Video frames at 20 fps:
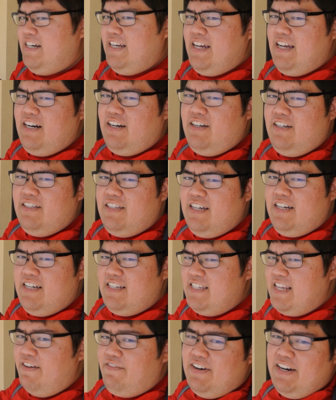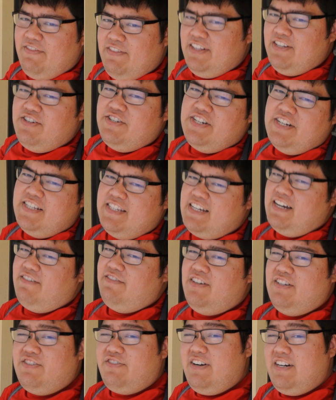to get the 7 evolutions out of
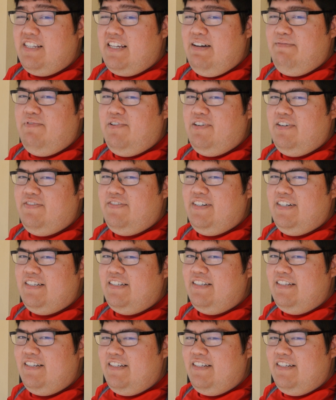those rock-type Pokemon.